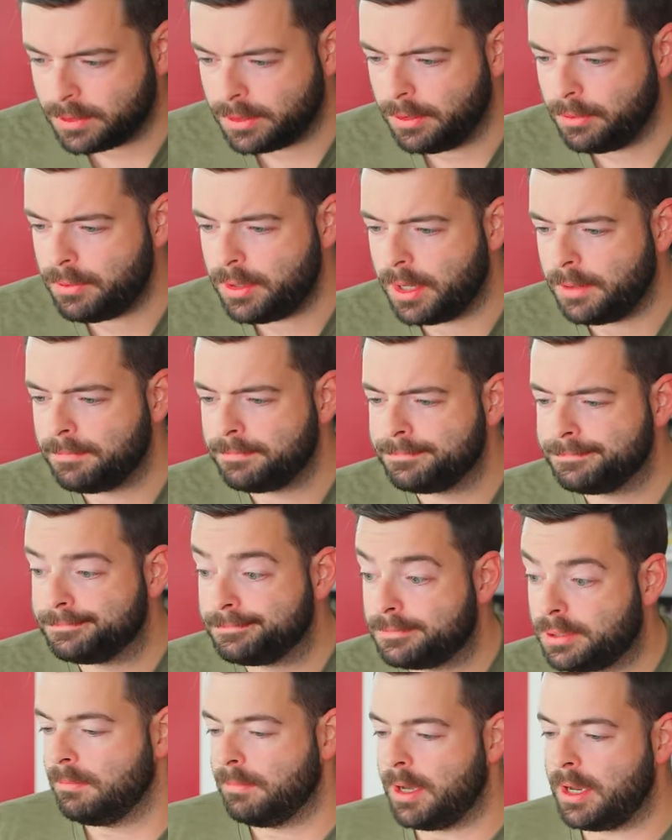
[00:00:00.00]
Okay.
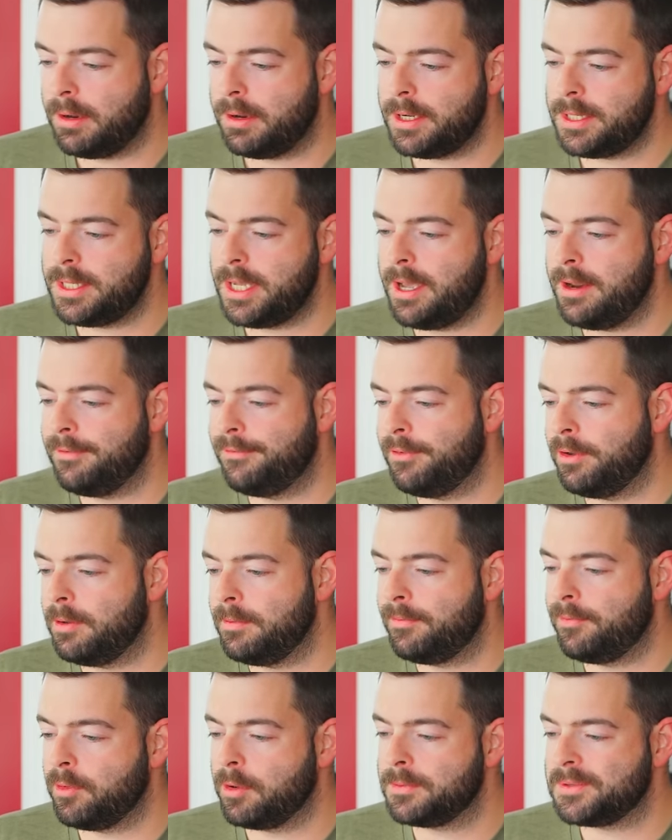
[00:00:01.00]
Moderate tan
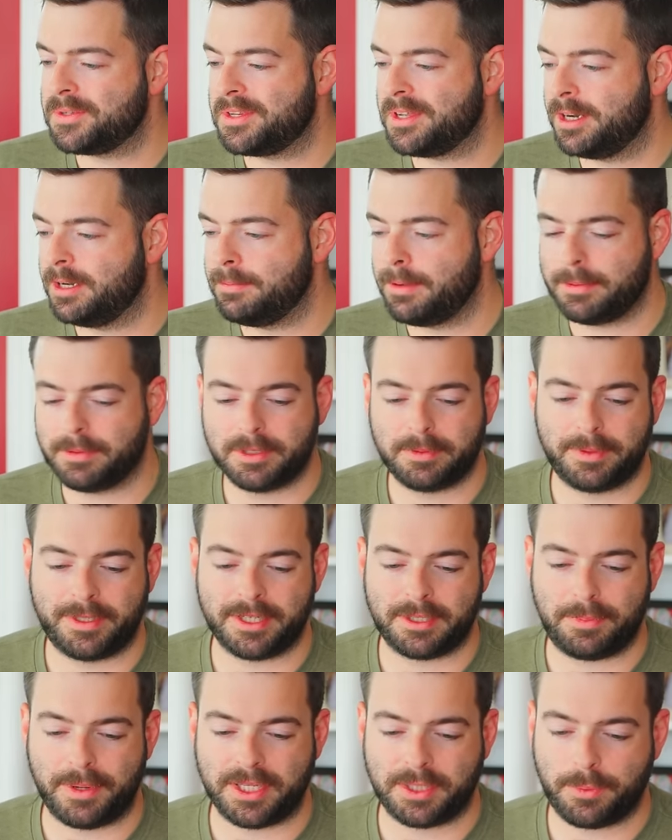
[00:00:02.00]
foam forms tiny bubbles but
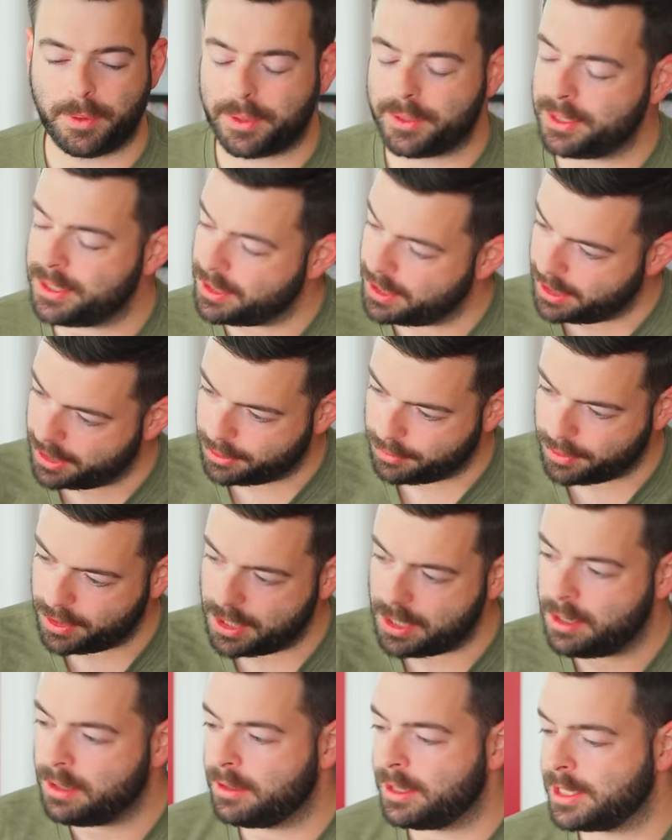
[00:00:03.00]
dissipates quickly.
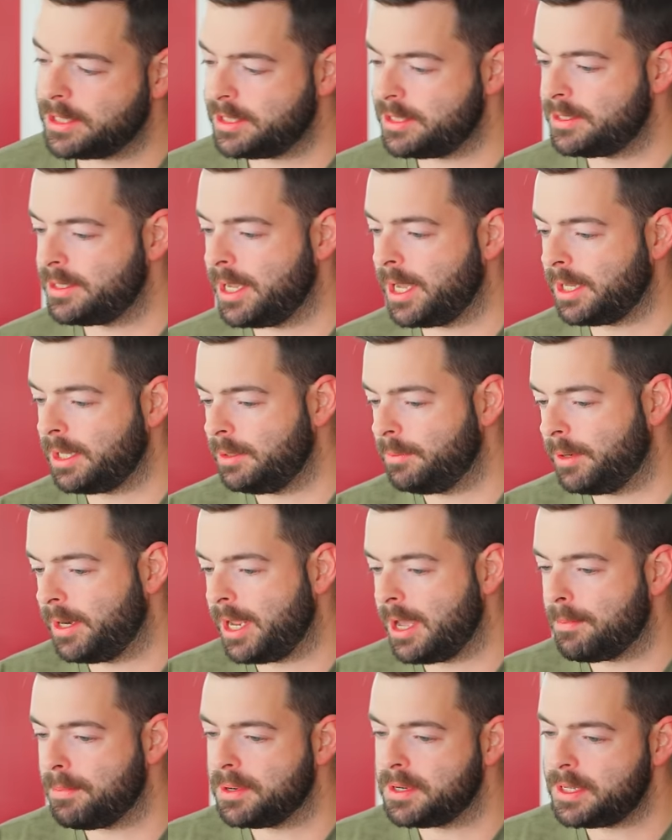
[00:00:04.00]
Agree, that's exactly what
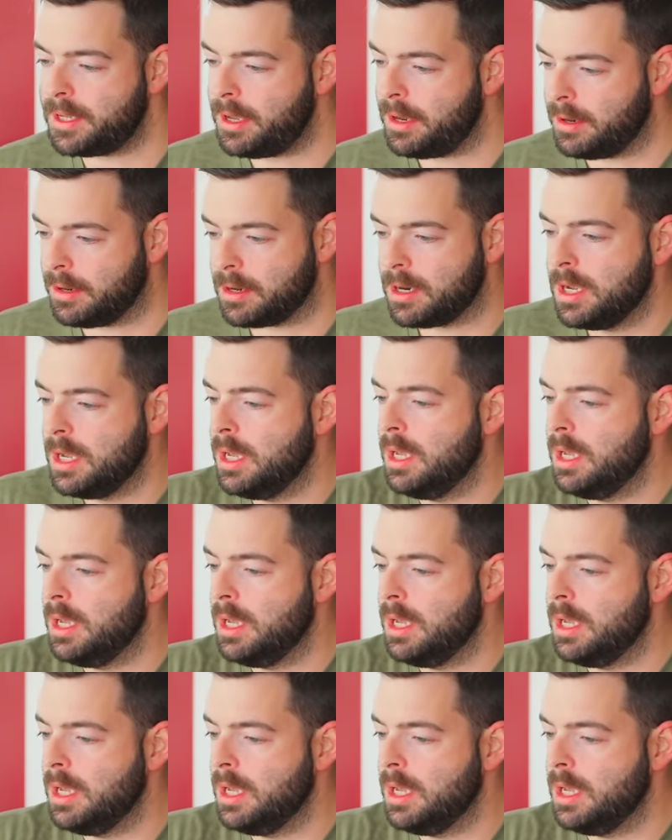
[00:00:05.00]
happened here.